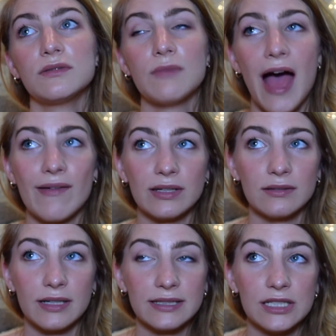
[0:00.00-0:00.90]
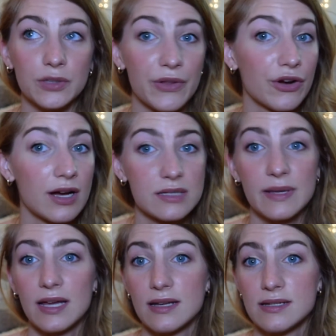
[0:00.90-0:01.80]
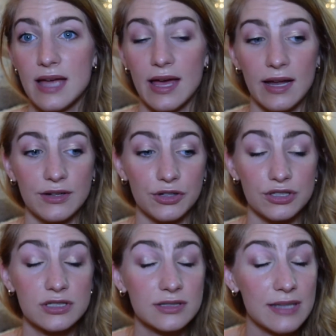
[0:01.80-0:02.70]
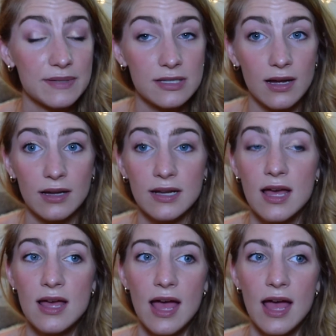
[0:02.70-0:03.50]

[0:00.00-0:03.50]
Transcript: having dealing with her husband and her stepson,